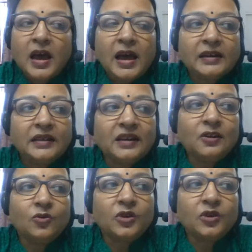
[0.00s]
and then
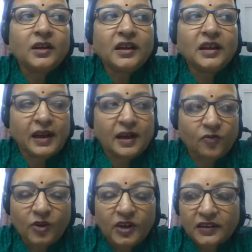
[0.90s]
looking
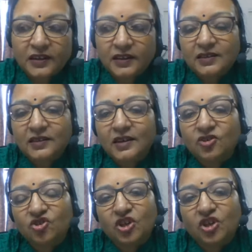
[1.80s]
carefully that is there
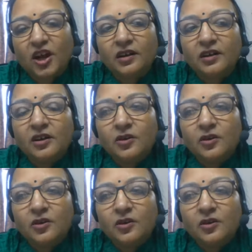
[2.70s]
a child